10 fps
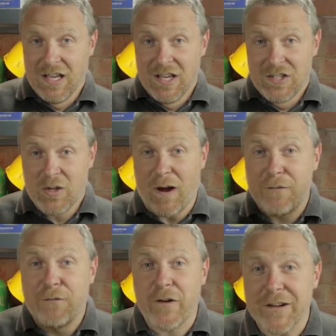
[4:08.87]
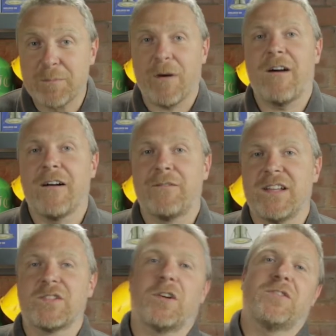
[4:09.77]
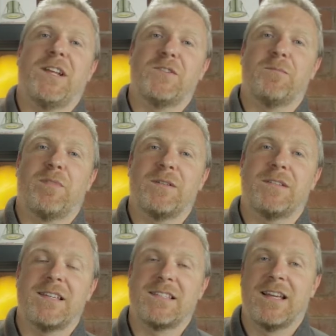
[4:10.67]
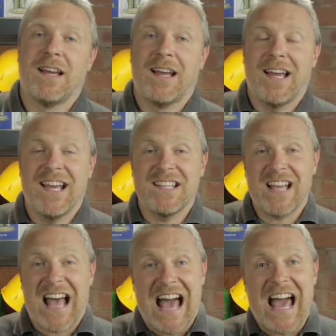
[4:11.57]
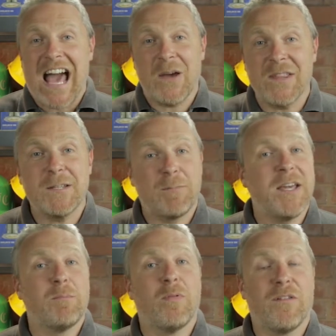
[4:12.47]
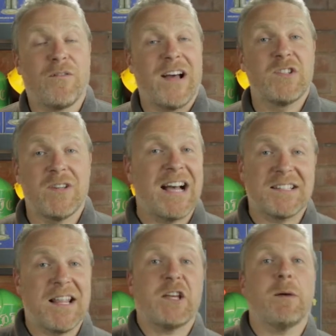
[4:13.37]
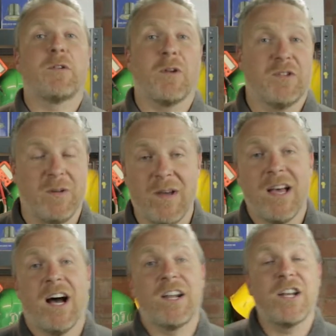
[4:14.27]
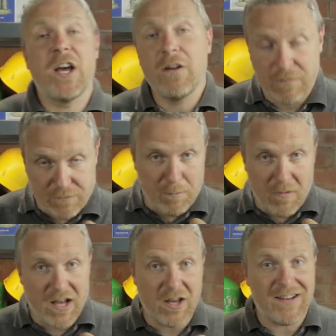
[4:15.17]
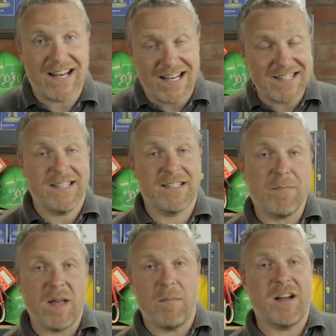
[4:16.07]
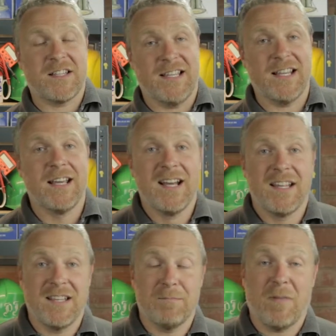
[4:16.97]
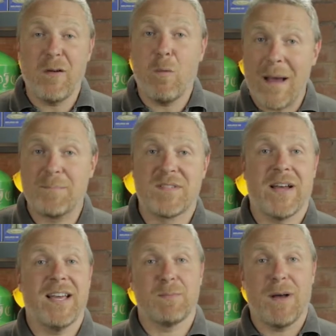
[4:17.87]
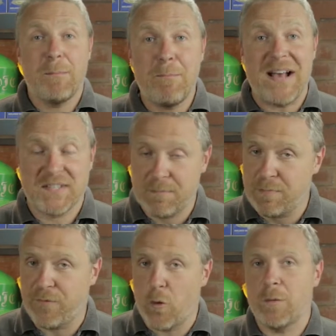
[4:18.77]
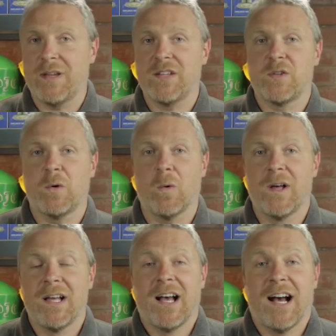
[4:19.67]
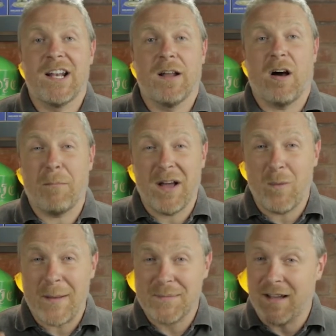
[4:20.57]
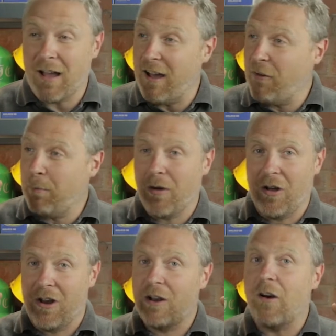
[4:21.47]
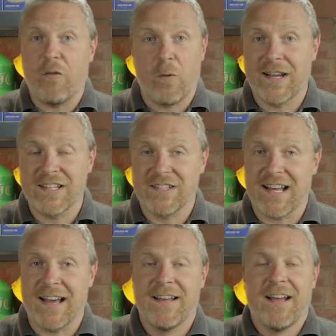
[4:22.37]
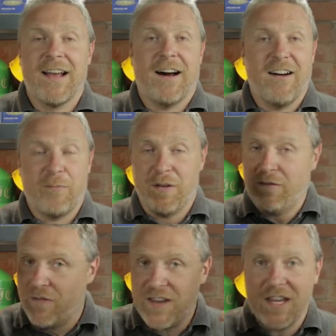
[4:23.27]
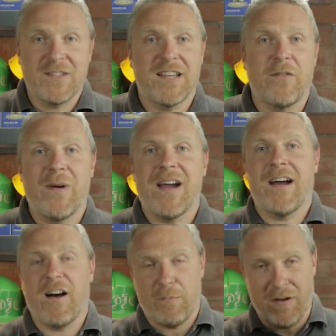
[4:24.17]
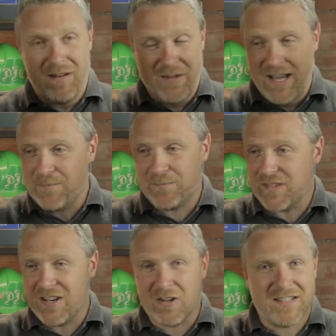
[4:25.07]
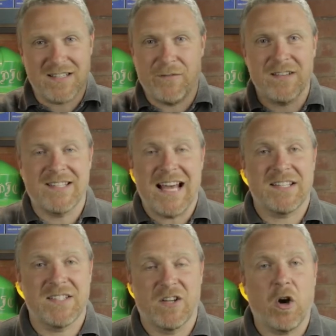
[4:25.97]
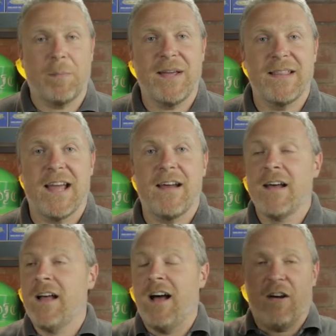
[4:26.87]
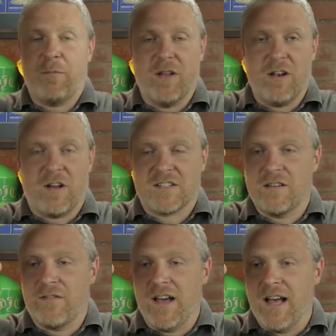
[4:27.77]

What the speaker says: So our first part of the indoctrination process is how these people find you. How do they come across you? And I know from my own analytics and my marketing that my website is my best performing tool. And on my website, I've put a lot of work into that. I've put videos everywhere. I've put lots of different text and copy in there. I've put lots of